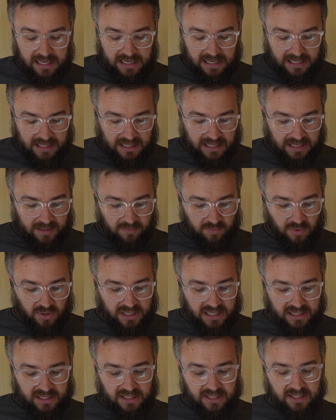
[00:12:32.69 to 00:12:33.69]
and then we'll
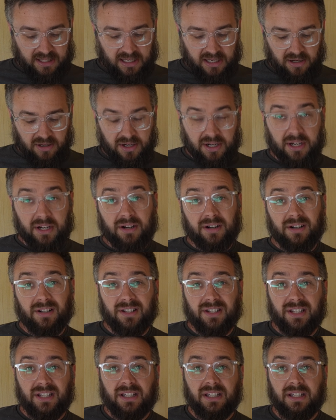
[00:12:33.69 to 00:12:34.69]
get this thing on here and
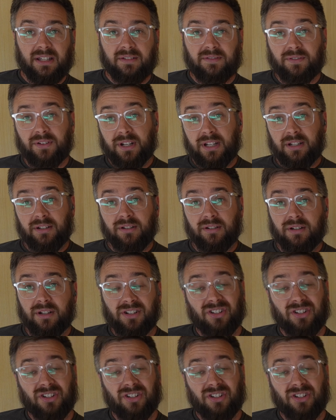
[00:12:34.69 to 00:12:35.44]
see if we need to